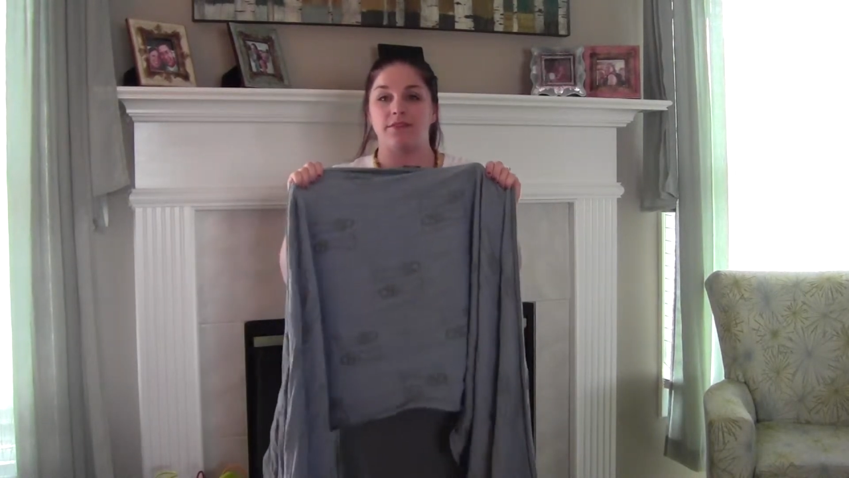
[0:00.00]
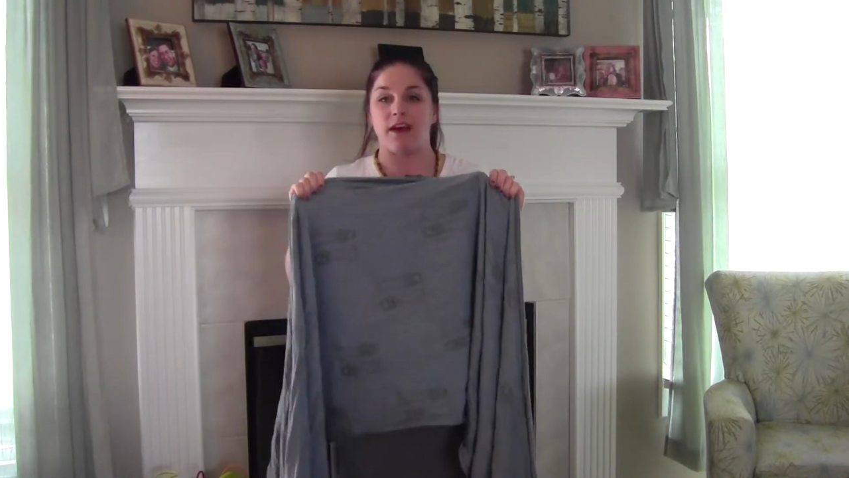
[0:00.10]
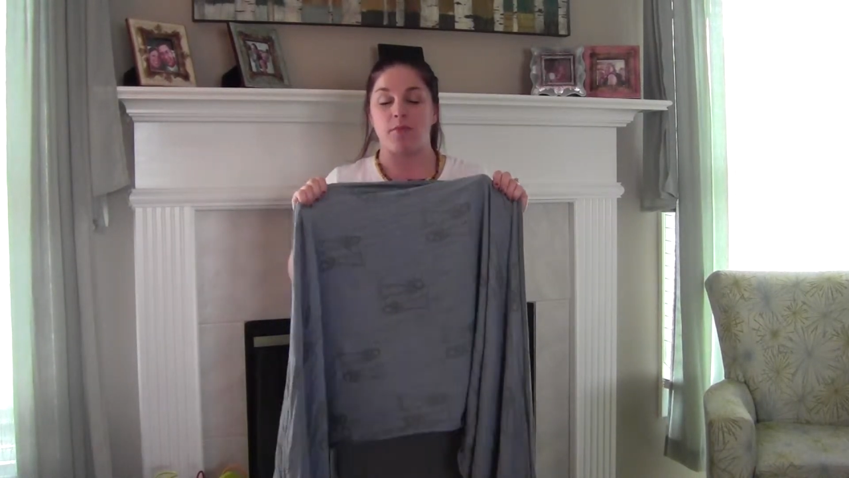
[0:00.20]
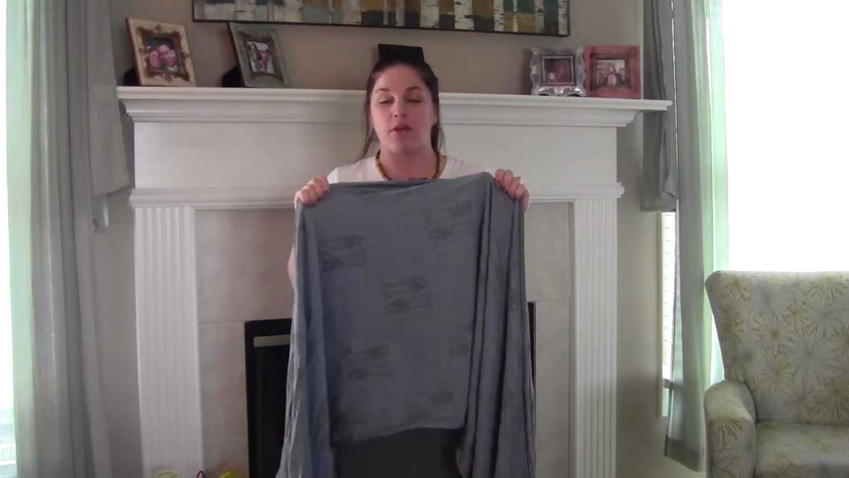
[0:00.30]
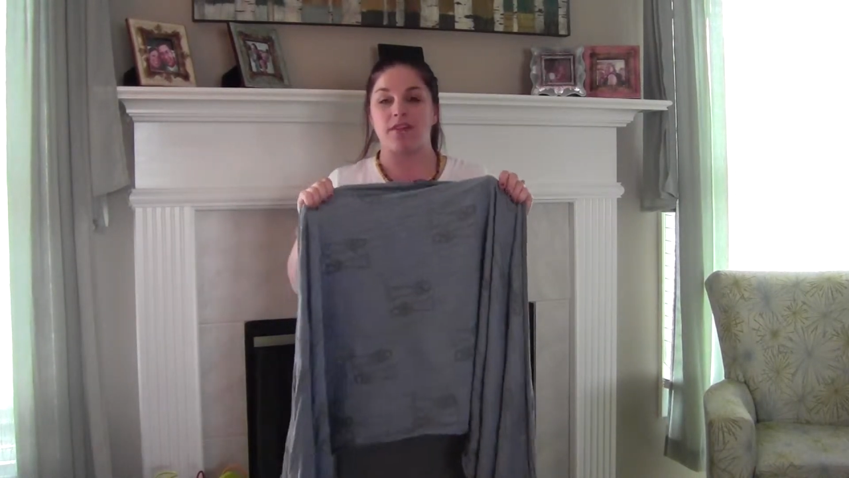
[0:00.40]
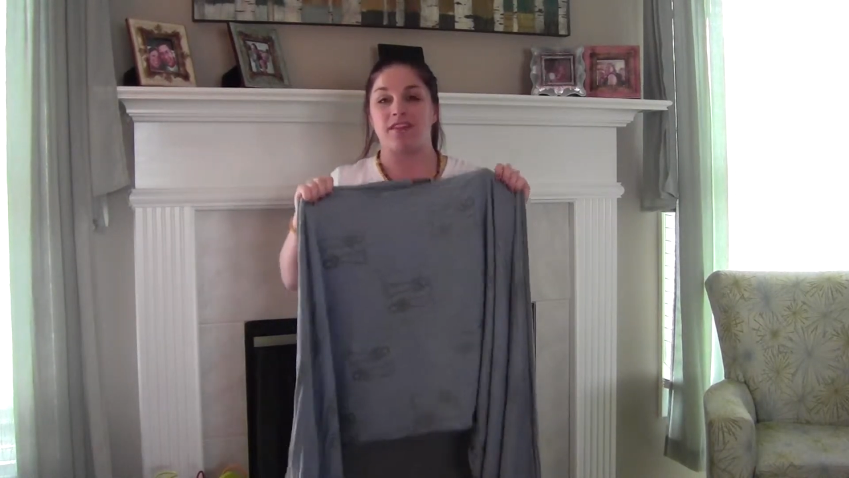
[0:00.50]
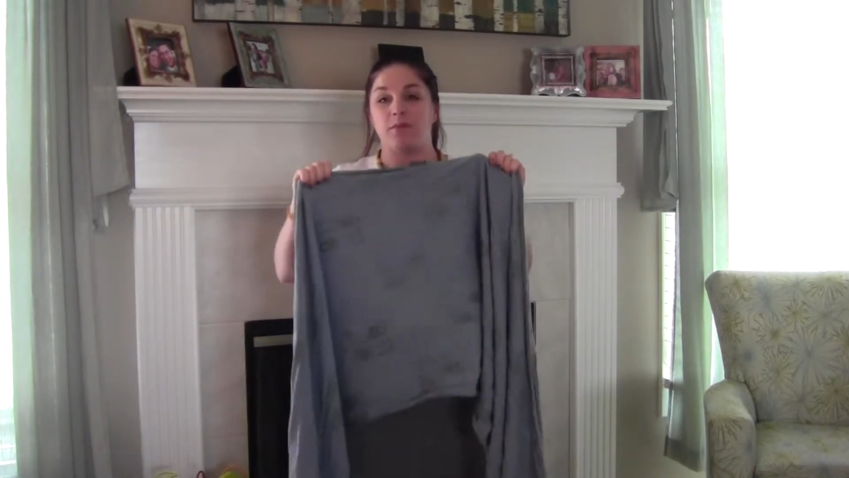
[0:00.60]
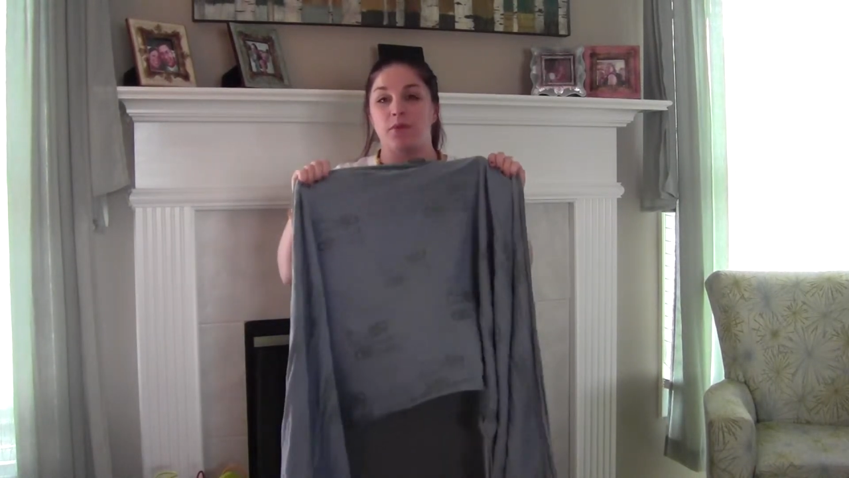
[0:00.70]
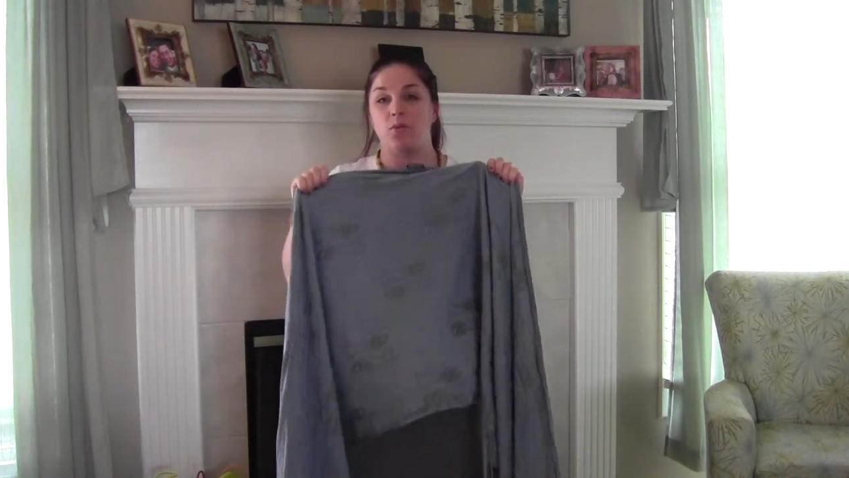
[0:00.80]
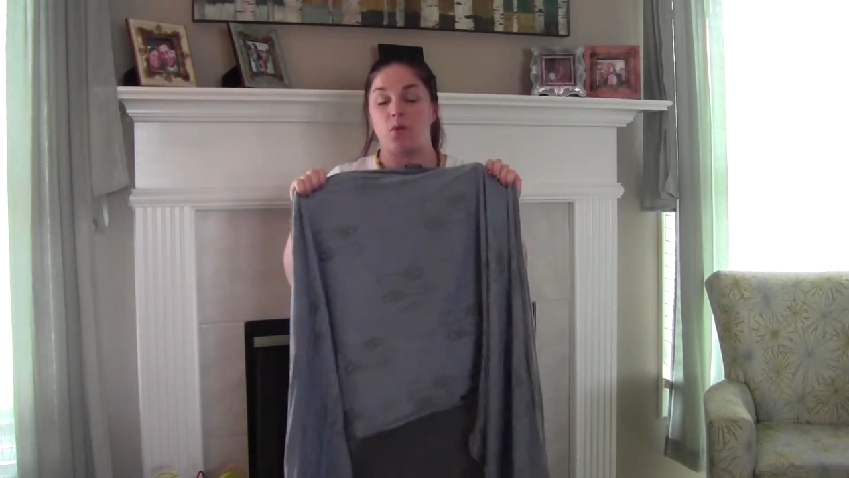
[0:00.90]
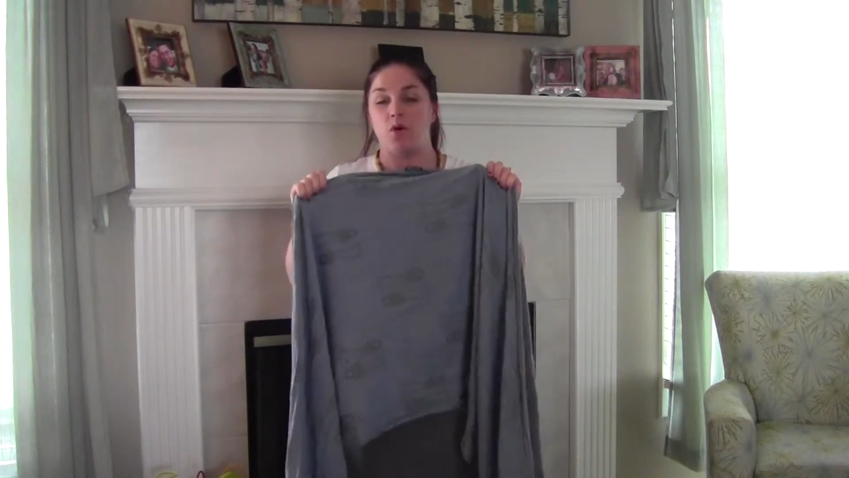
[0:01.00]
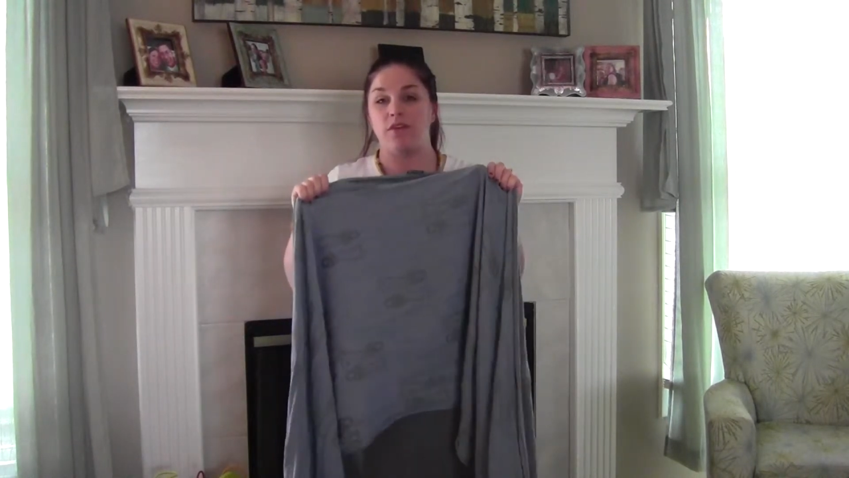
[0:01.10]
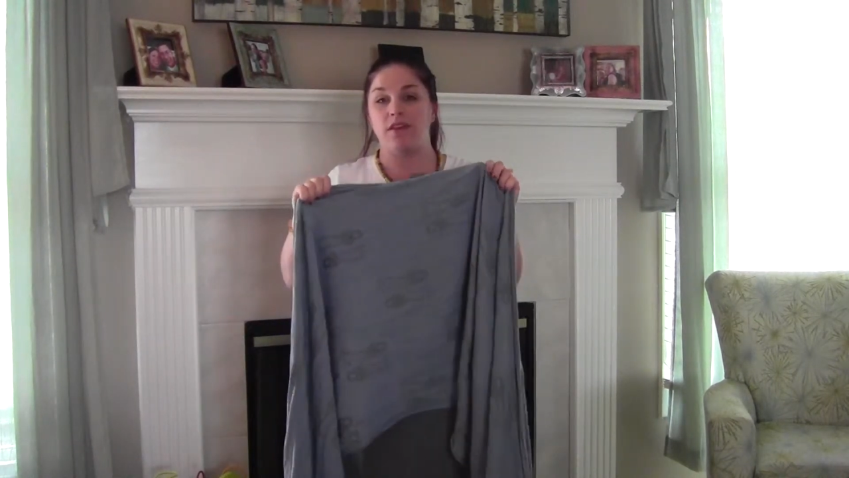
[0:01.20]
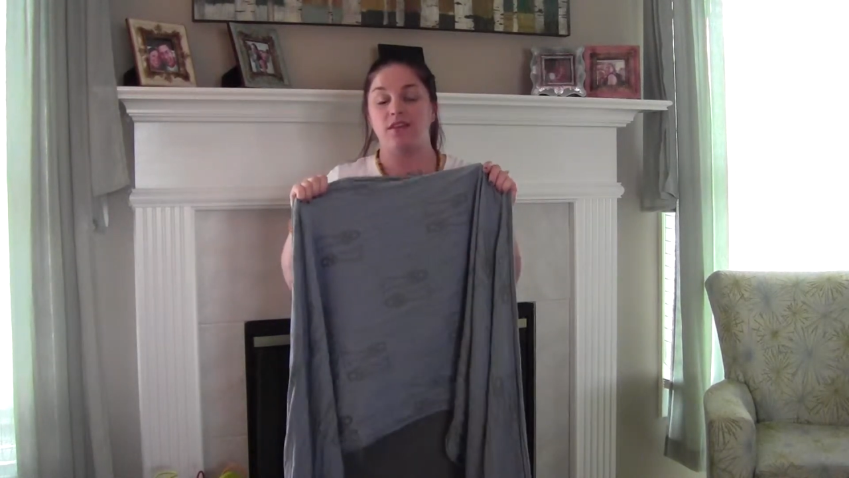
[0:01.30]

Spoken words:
fabric that's been woven,